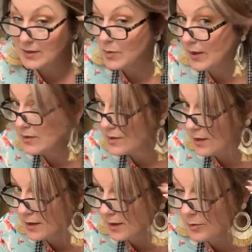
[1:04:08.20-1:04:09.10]
That's why you see
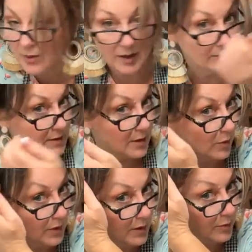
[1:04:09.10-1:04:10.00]
a lot of the brown, because I
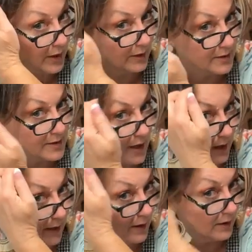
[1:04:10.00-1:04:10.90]
wanted the brown to stay
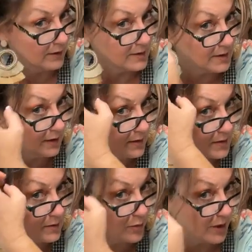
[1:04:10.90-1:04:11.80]
in there. See,
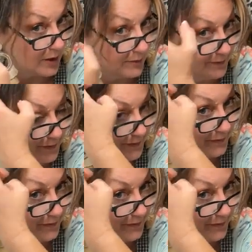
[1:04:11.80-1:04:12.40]
this is brown.